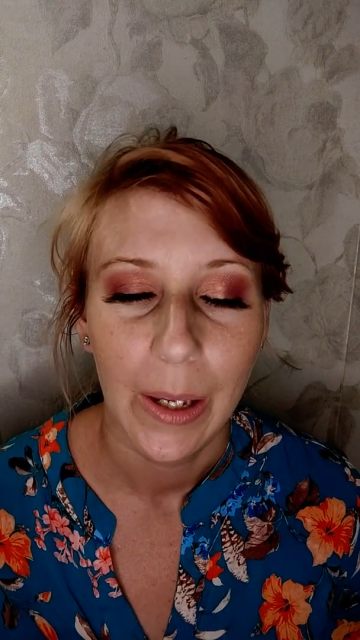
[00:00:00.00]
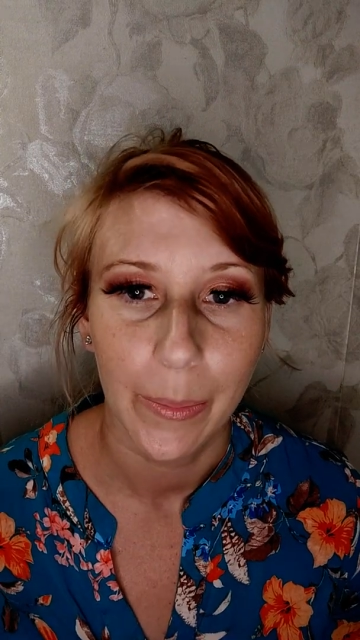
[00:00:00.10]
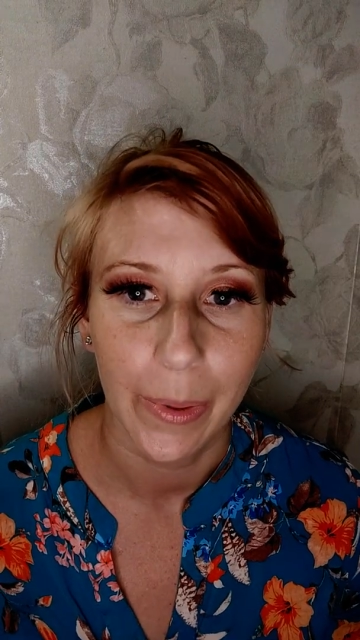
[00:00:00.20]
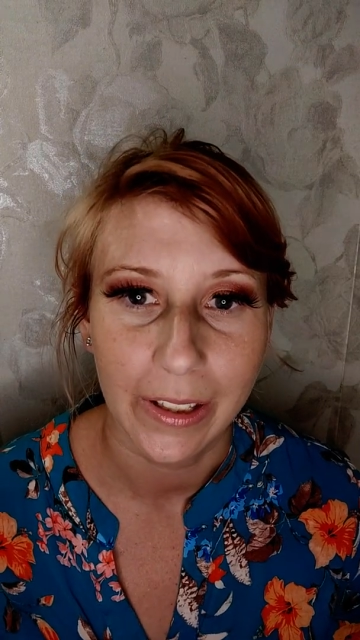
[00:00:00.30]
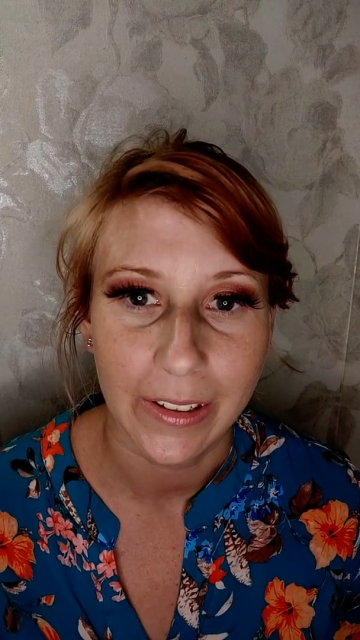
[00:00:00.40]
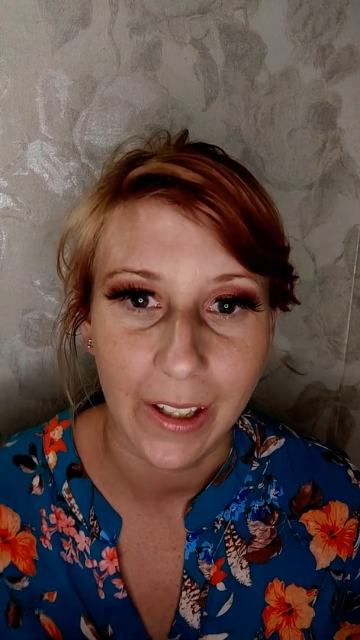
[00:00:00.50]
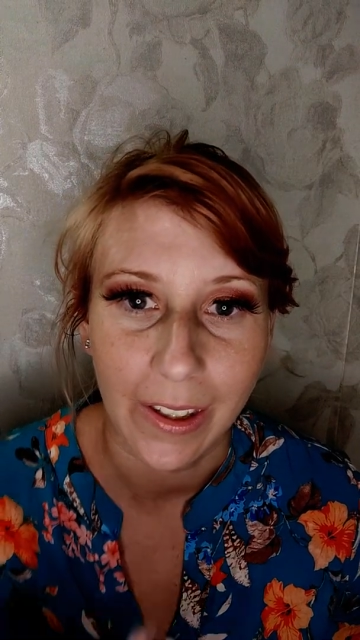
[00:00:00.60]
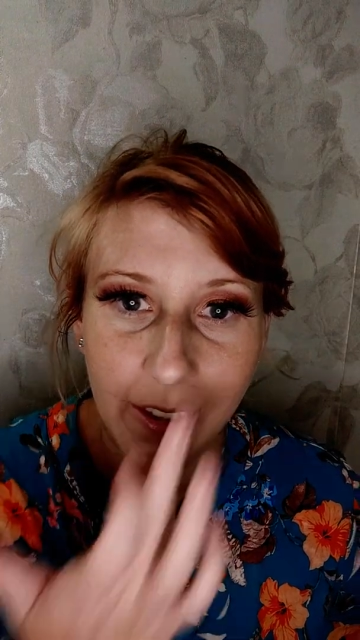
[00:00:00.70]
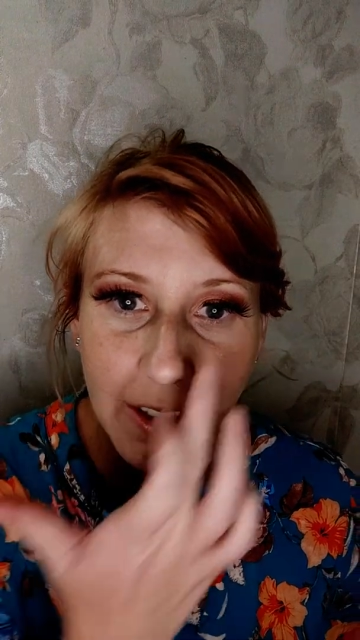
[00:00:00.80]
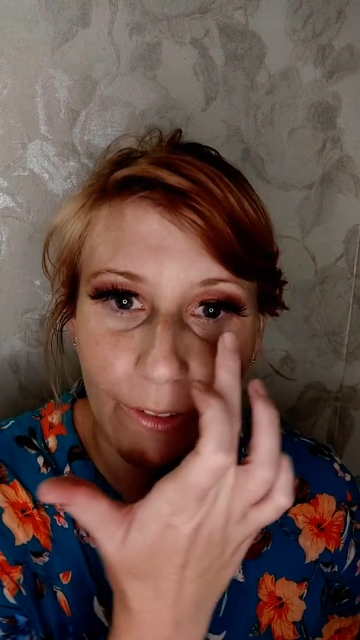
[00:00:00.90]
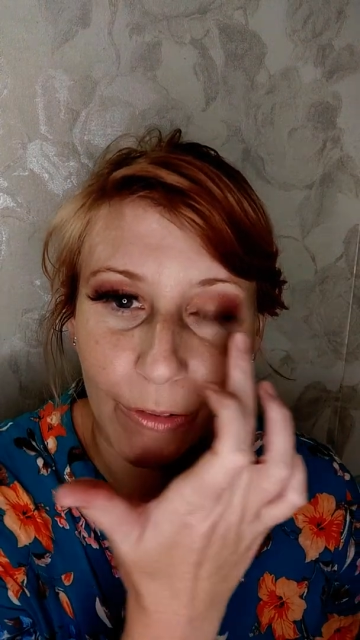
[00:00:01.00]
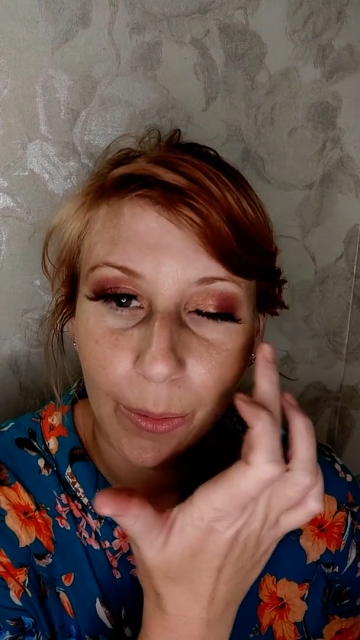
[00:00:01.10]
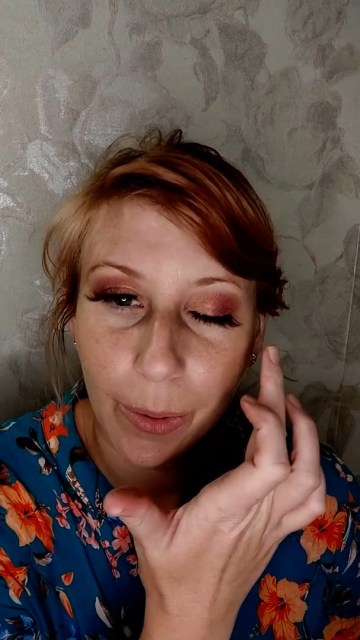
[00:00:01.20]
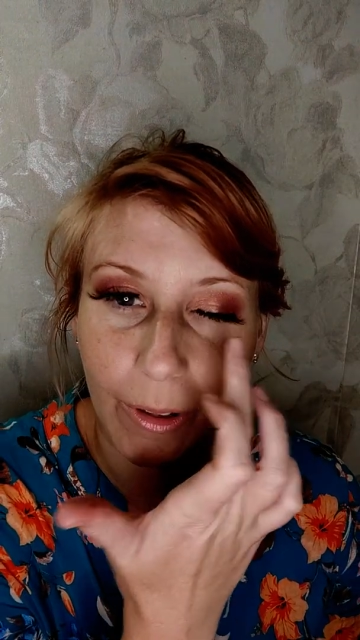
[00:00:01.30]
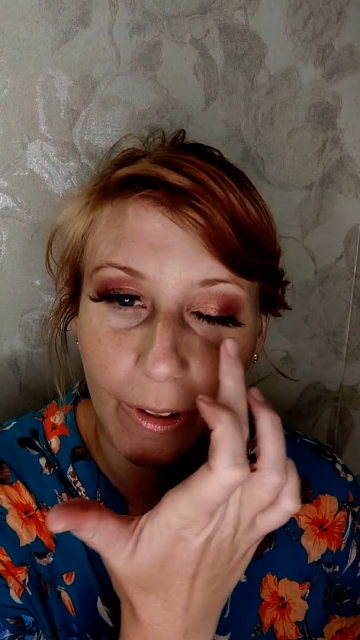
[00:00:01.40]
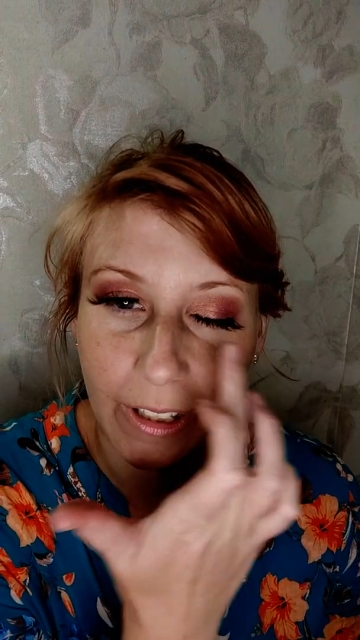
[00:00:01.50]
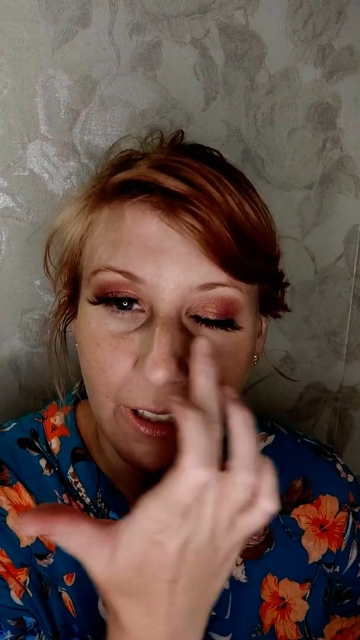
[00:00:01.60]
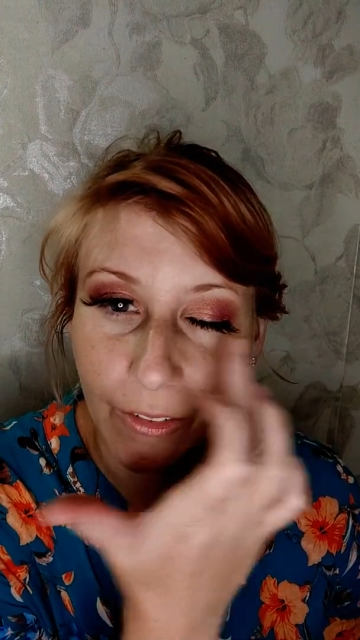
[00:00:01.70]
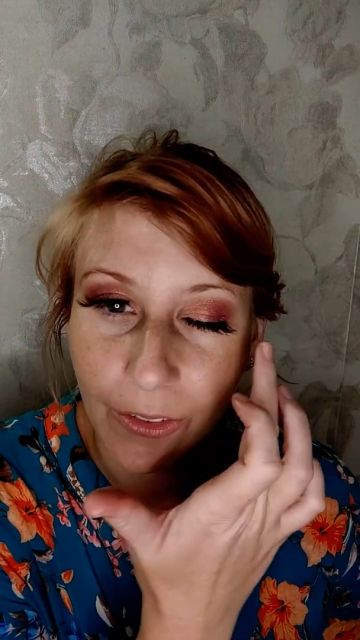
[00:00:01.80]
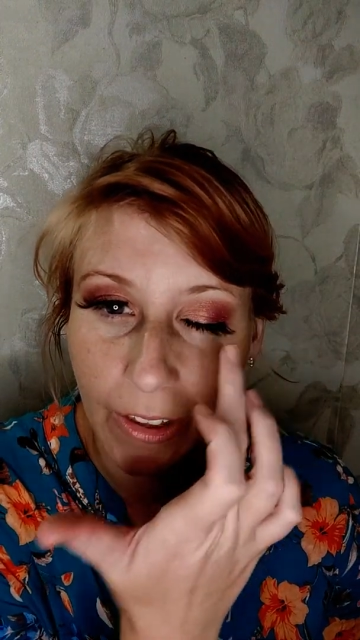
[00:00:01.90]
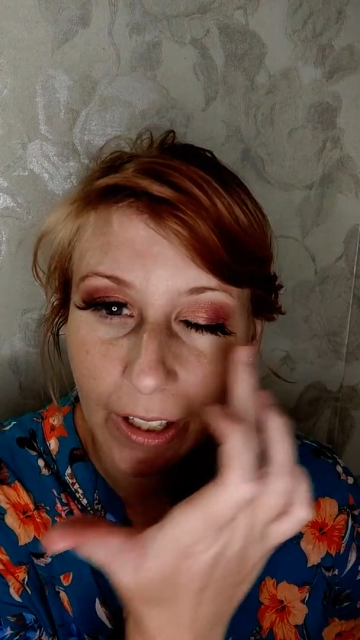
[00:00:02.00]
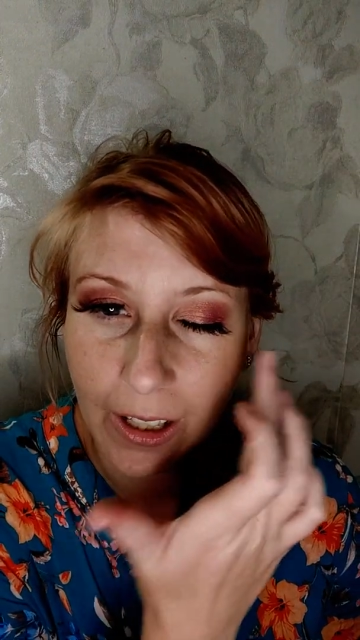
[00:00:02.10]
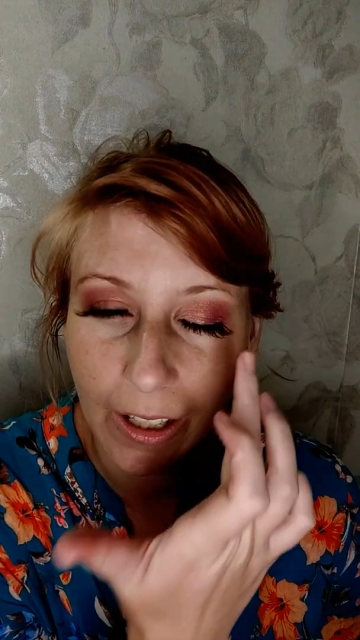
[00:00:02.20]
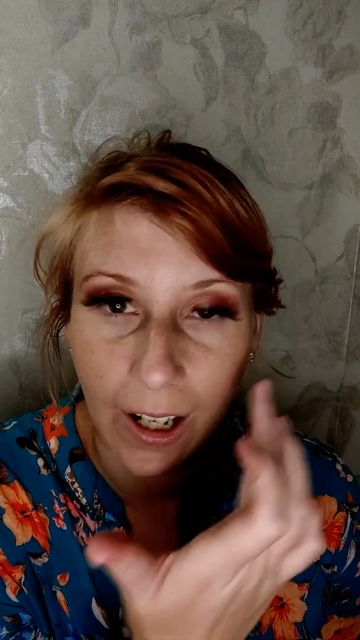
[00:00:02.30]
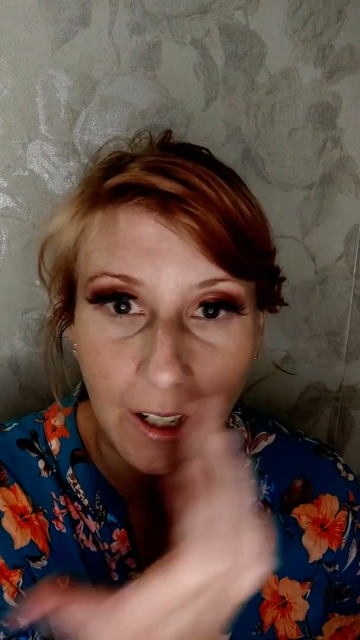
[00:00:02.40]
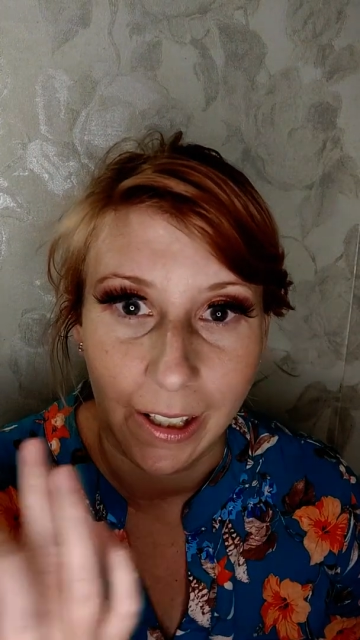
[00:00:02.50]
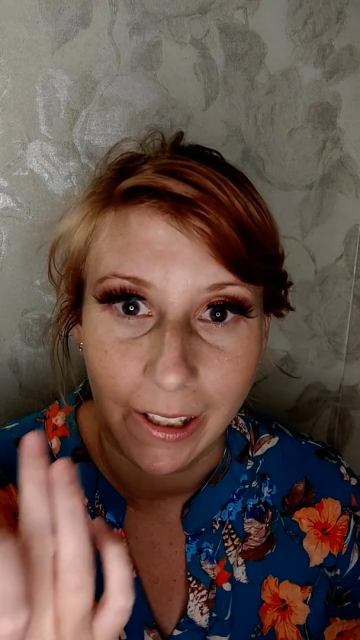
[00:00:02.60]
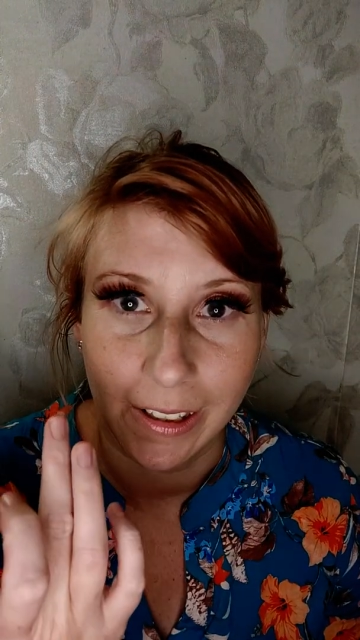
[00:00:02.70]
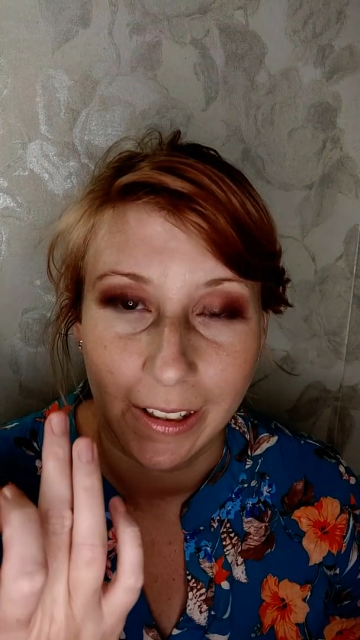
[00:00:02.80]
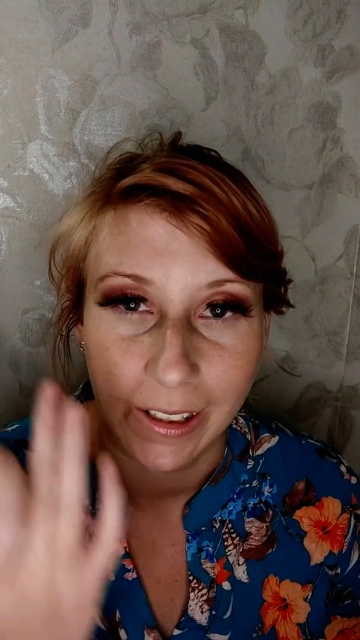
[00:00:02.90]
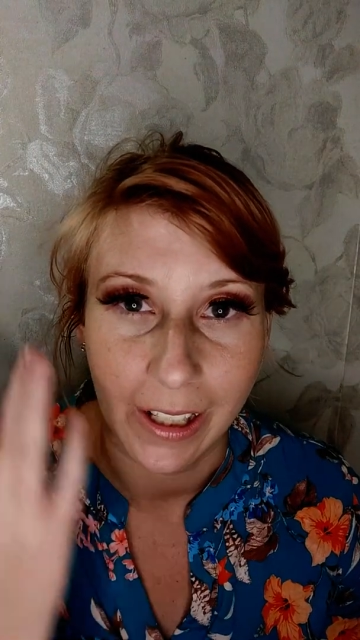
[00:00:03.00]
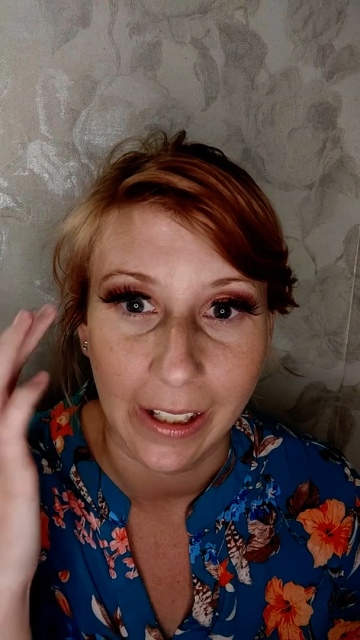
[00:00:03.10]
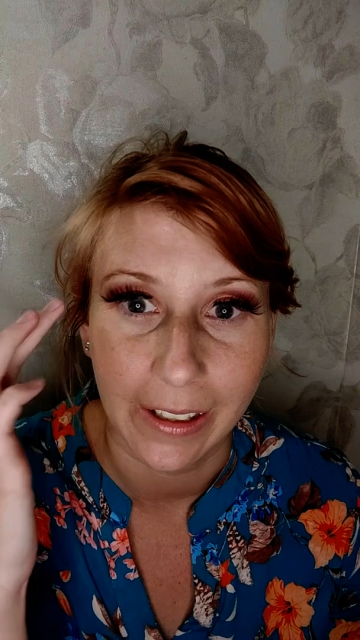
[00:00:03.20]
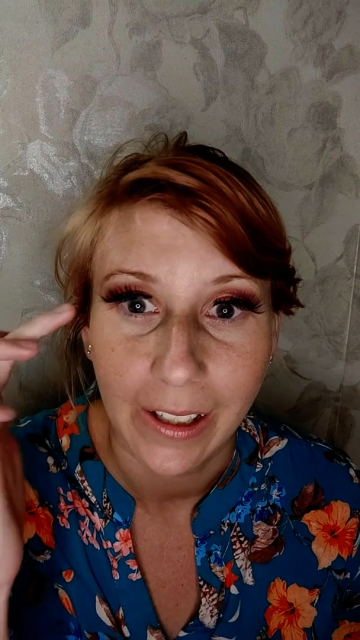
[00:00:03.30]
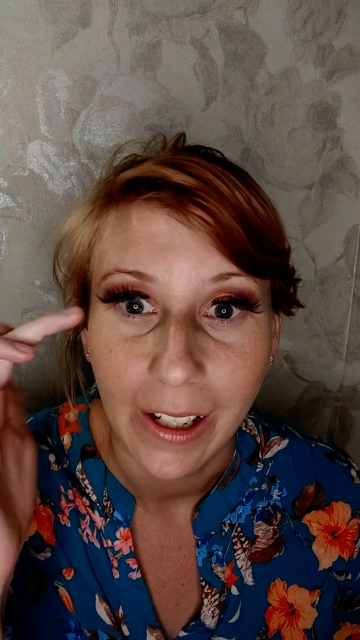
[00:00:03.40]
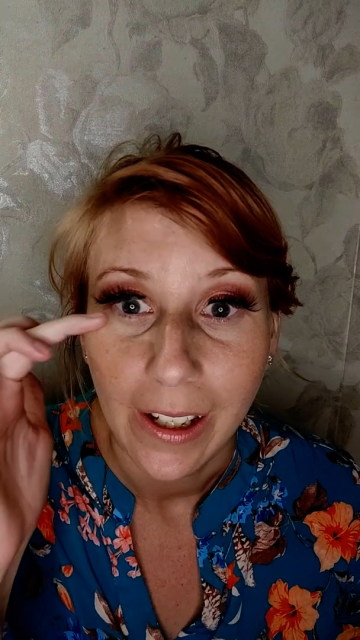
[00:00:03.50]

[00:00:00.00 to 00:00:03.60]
But I think if you put on enough thick eyeliner and